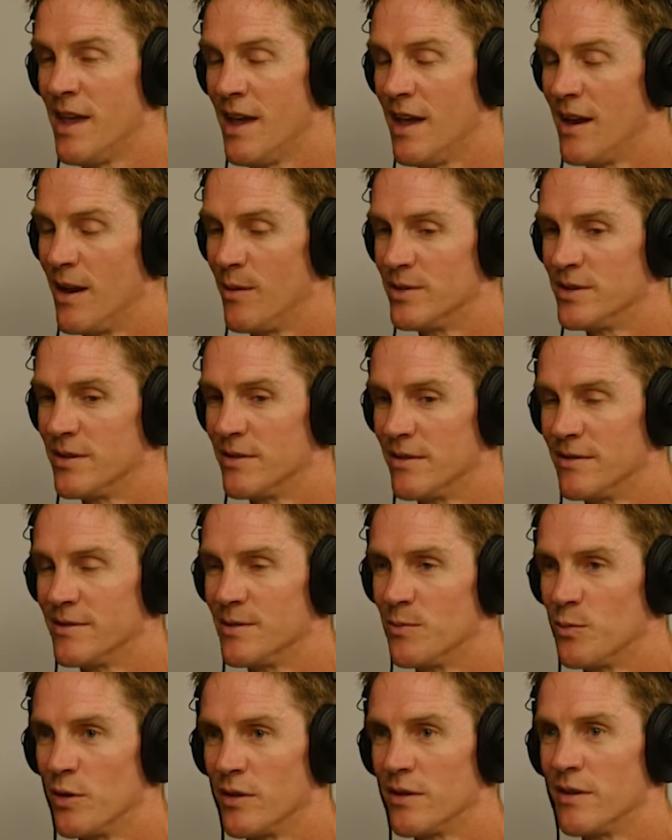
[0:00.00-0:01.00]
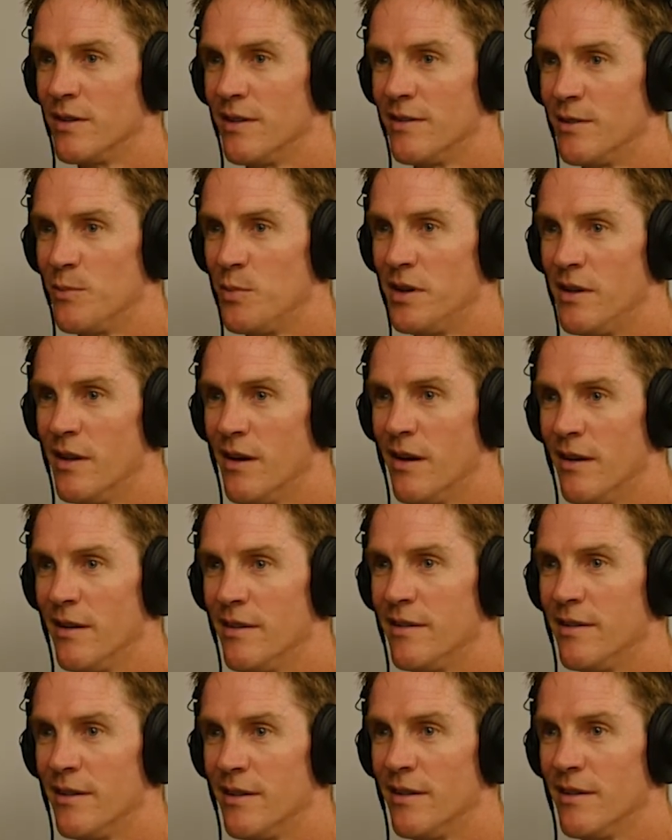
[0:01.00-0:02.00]
And I'm sure there's some work that needs to be done
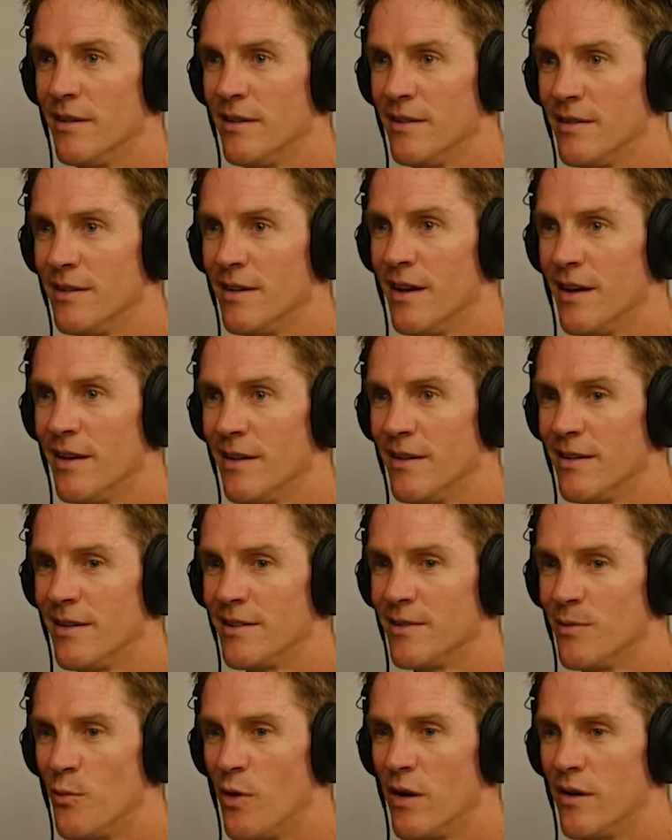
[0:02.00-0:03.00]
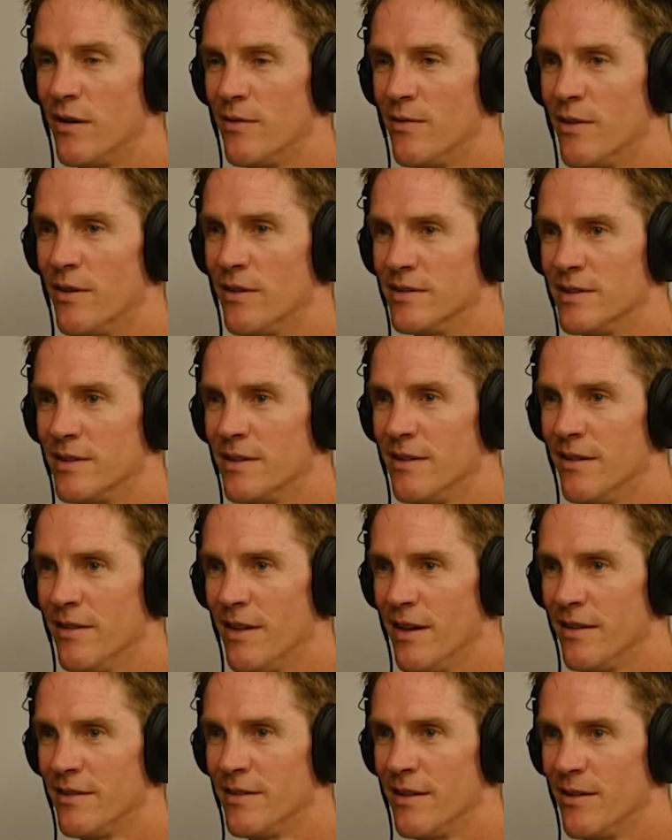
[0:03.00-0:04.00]
to get some water diversion and all
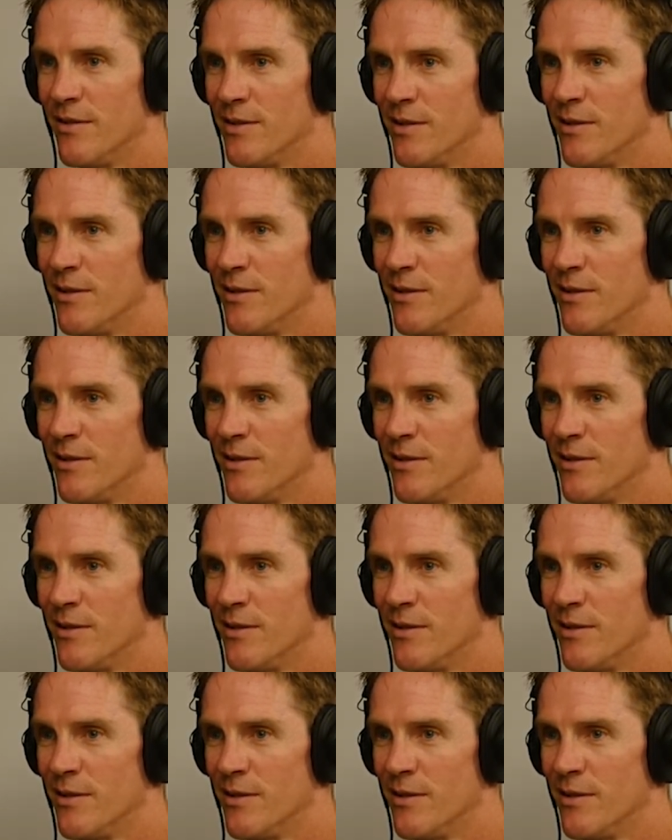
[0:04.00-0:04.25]
that stuff. So